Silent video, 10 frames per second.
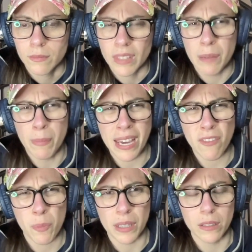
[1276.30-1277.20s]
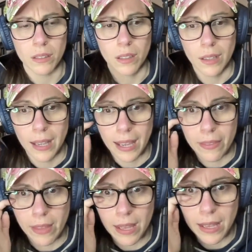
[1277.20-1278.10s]
It may have been.
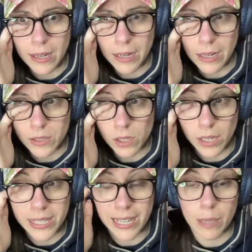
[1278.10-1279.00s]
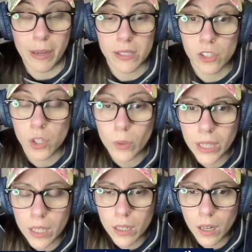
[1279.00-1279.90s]
And then I saw Hideki
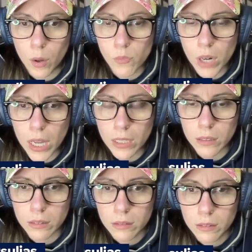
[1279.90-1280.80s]
Matsui hit a home run.